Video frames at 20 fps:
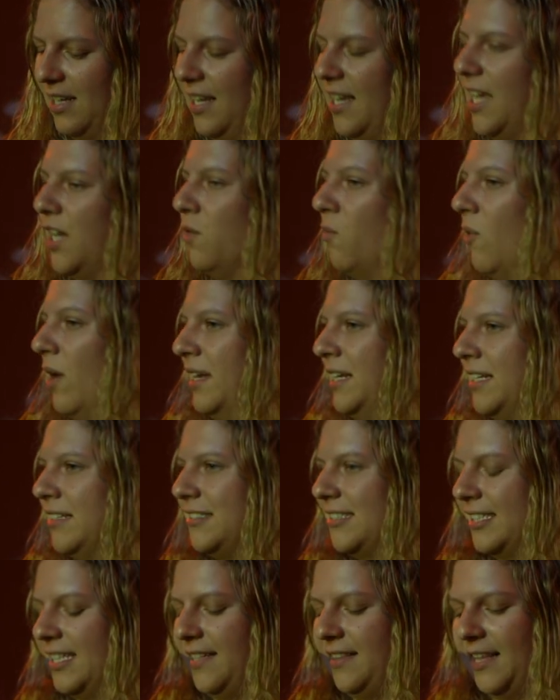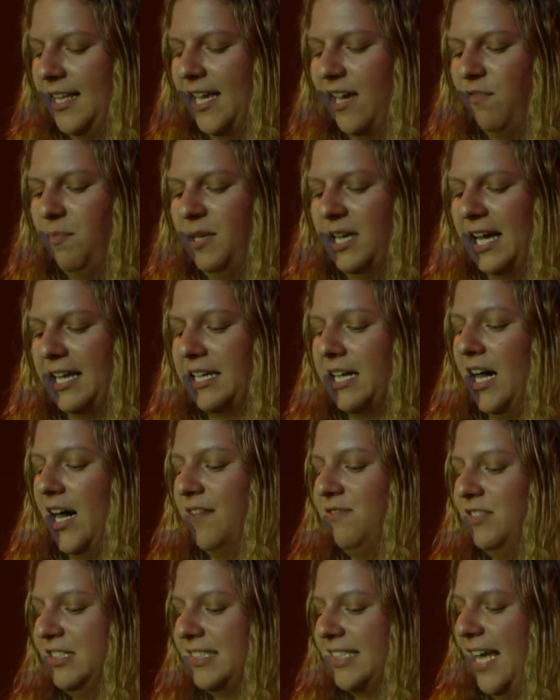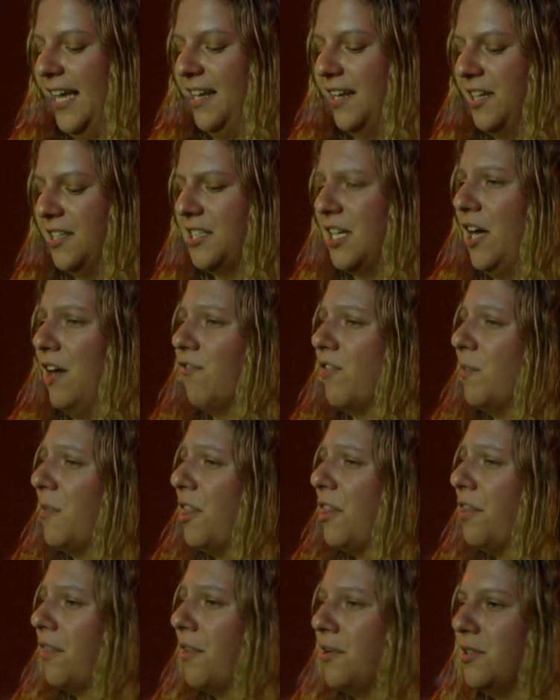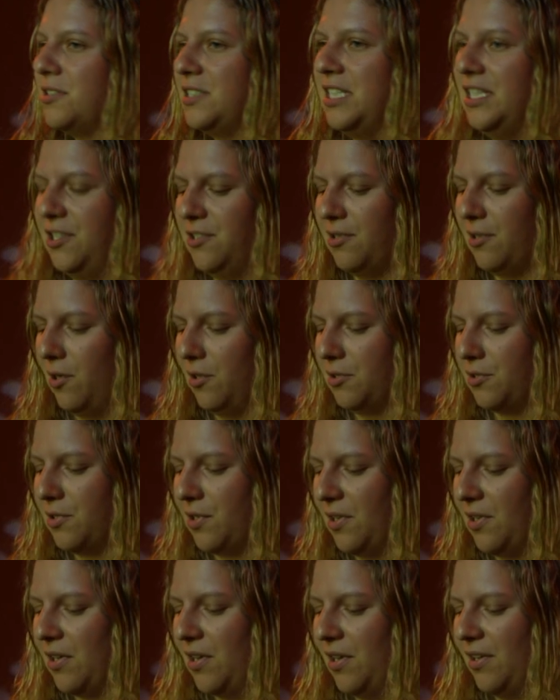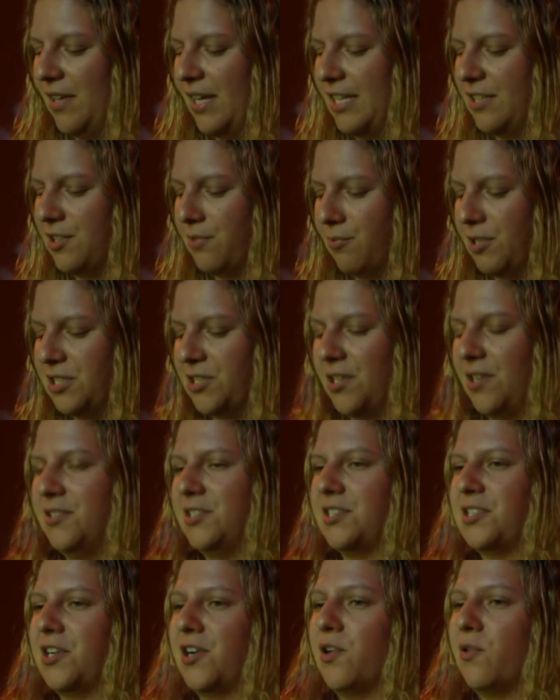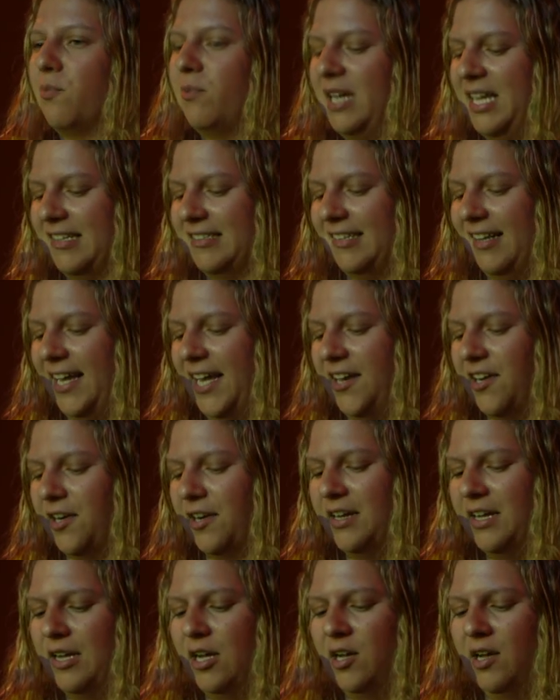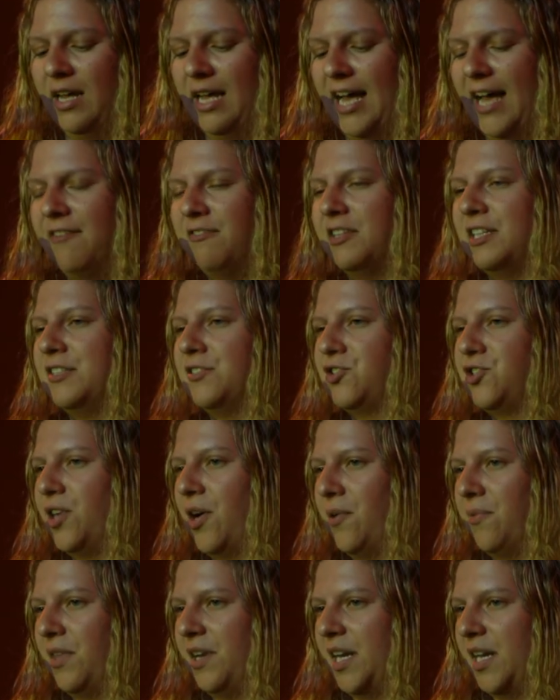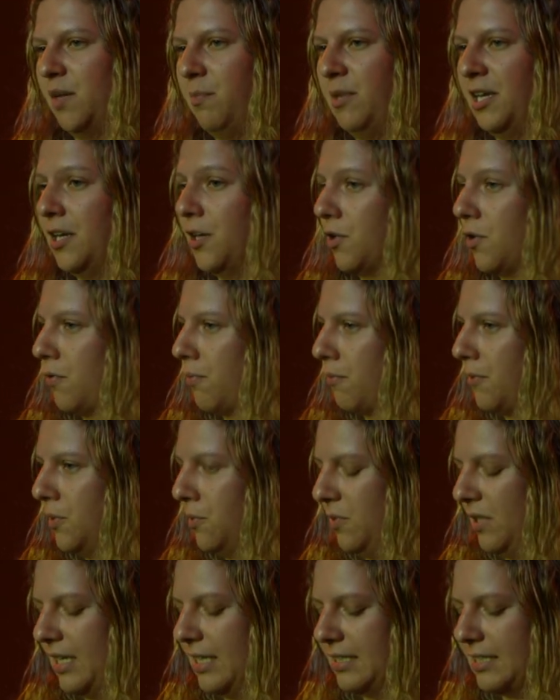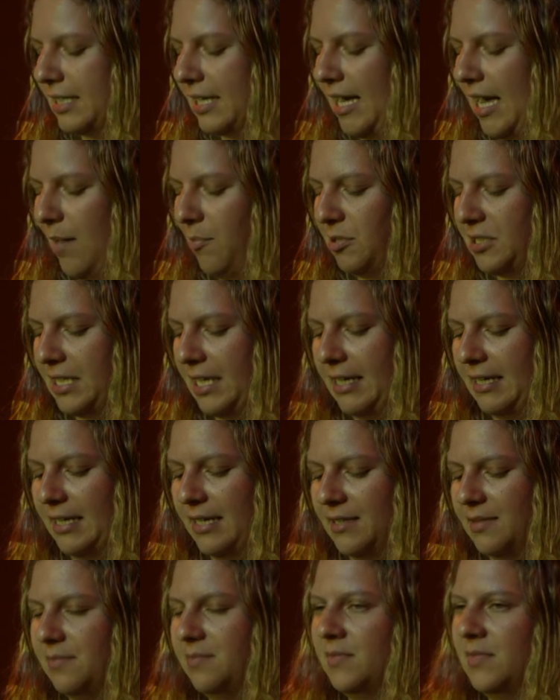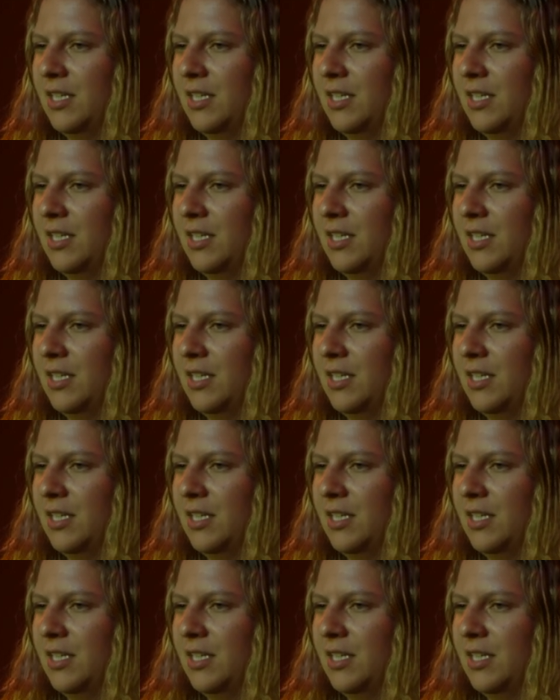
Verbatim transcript: In one incident, the F B I confiscated a doll from a thirteen-year-old girl and returned it to her weeks later. Evidence showed that it had been crudely decapitated.